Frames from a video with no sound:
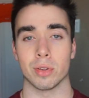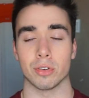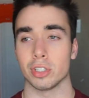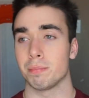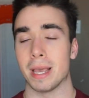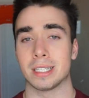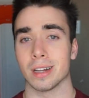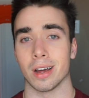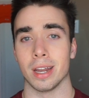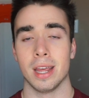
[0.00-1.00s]
They're just based
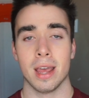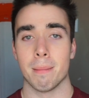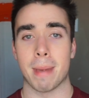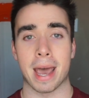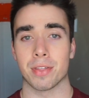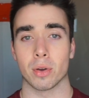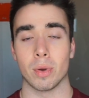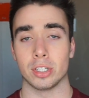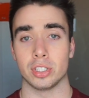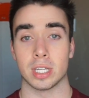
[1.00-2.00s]
on math
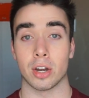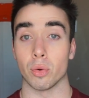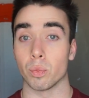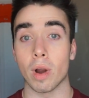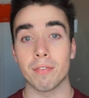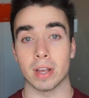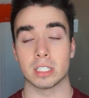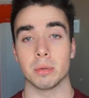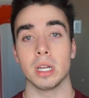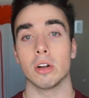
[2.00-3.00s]
equations that are a rough estimate.